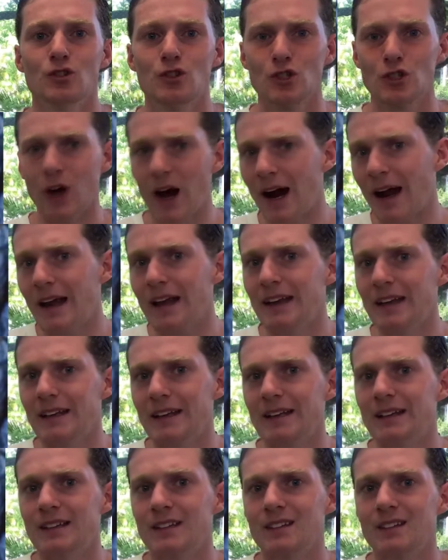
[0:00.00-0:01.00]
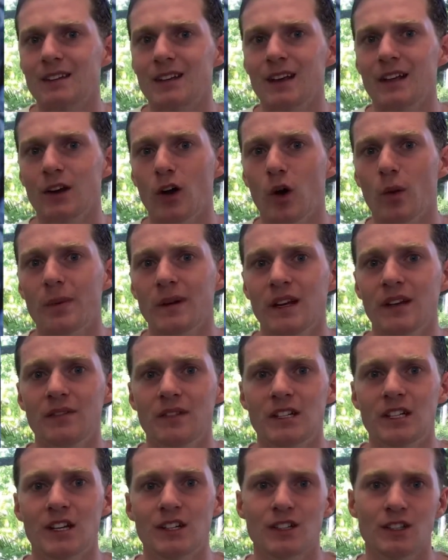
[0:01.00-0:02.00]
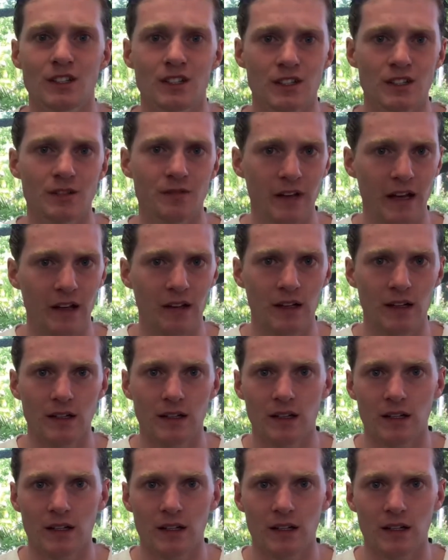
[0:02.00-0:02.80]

Trying is an open invitation to failing.